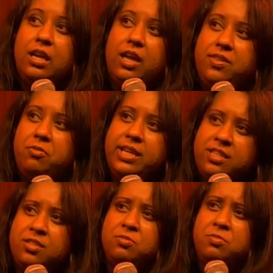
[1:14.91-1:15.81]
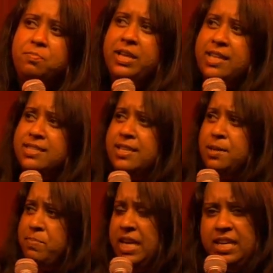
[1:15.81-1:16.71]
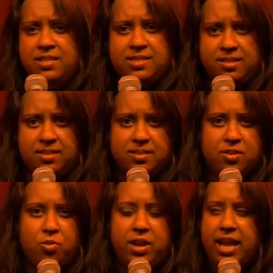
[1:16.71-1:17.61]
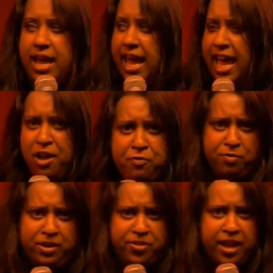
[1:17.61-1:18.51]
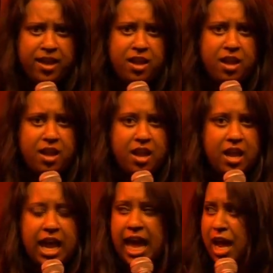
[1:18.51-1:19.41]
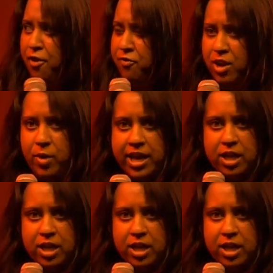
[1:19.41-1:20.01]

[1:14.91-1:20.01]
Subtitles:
And there are little plastic penises on everything, everywhere